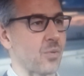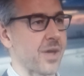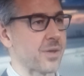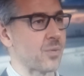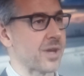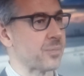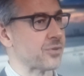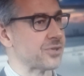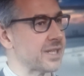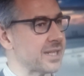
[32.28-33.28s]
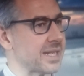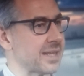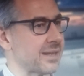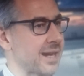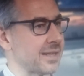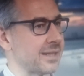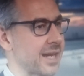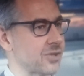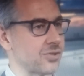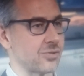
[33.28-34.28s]
whether we are proceeding in the right
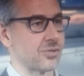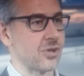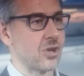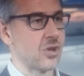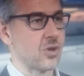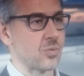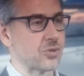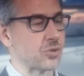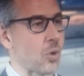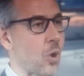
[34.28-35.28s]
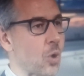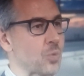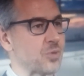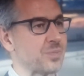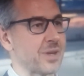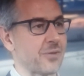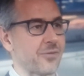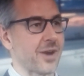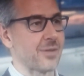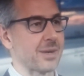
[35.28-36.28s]
direction, we should always be
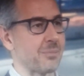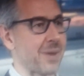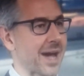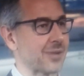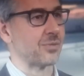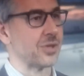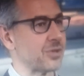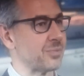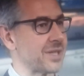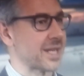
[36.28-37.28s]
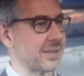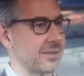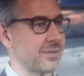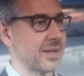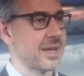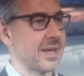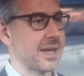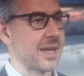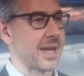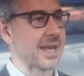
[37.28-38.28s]
referring back to this objective
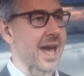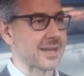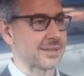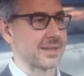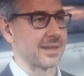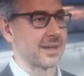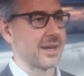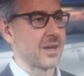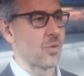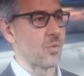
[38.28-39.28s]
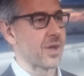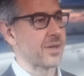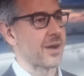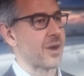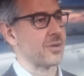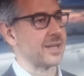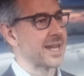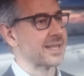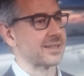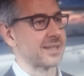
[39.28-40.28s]
and asking whether our
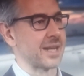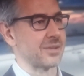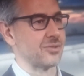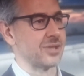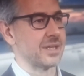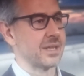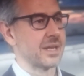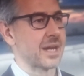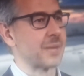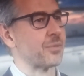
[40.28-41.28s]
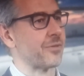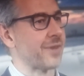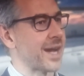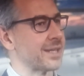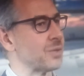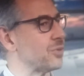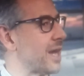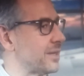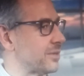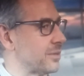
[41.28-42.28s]
data strategy can provide a good
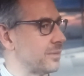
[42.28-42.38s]
answer.